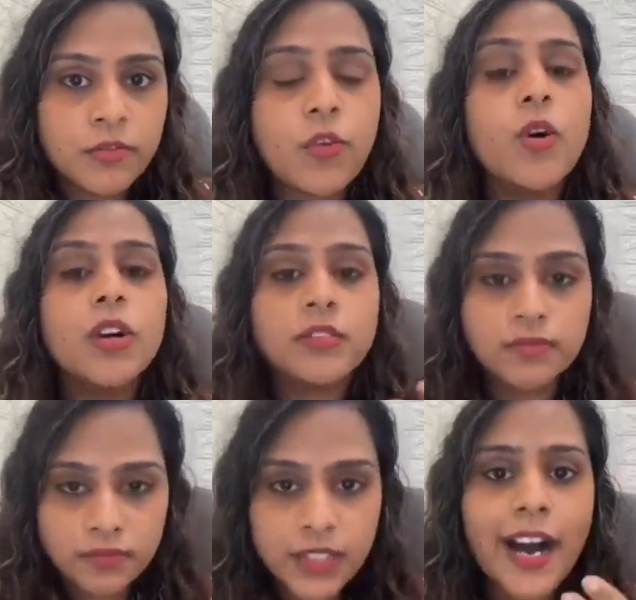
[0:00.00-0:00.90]
for
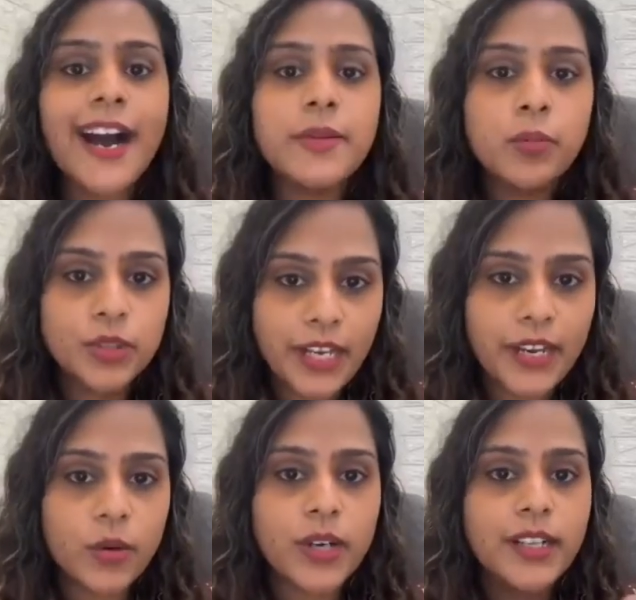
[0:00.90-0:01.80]
the
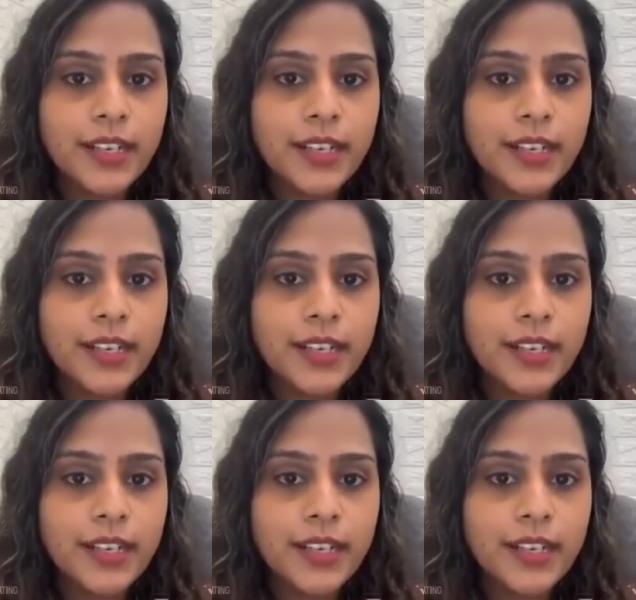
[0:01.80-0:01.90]
hypothyroid,